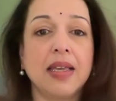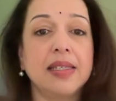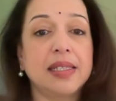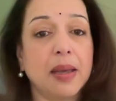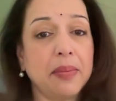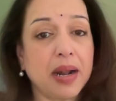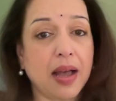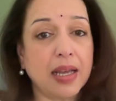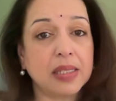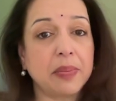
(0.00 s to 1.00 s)
Some
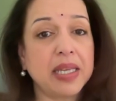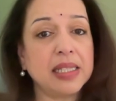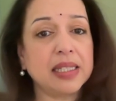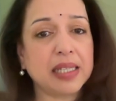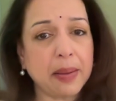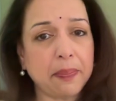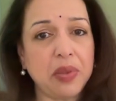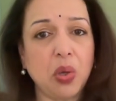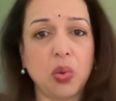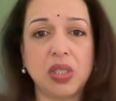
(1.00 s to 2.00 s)
rags may skip
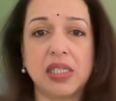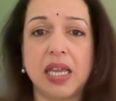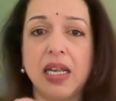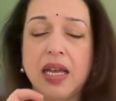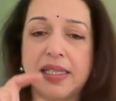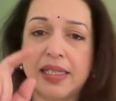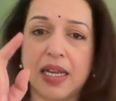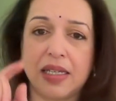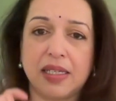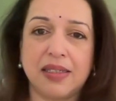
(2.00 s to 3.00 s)
notes in
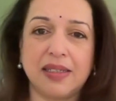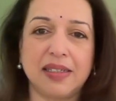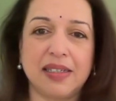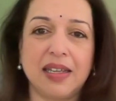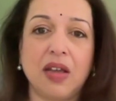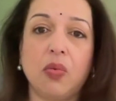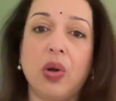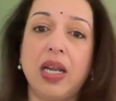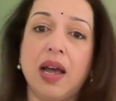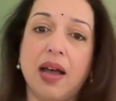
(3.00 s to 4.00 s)
ascent,
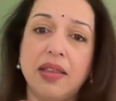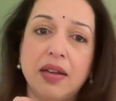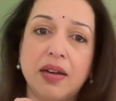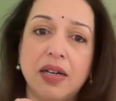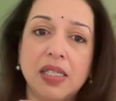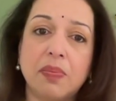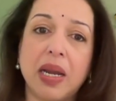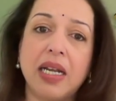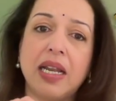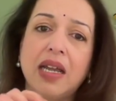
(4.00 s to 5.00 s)
while others
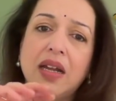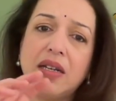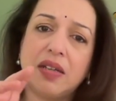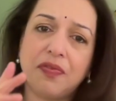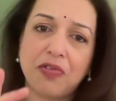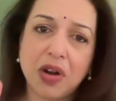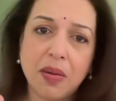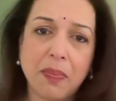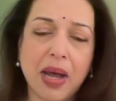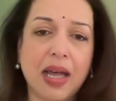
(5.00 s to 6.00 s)
might take a
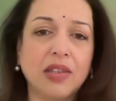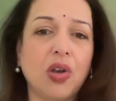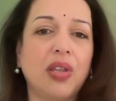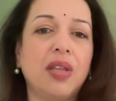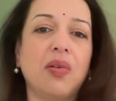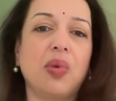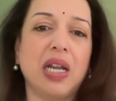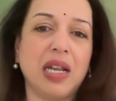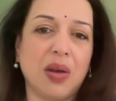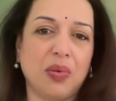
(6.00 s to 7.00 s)
different path on their
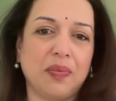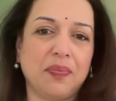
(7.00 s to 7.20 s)
way down.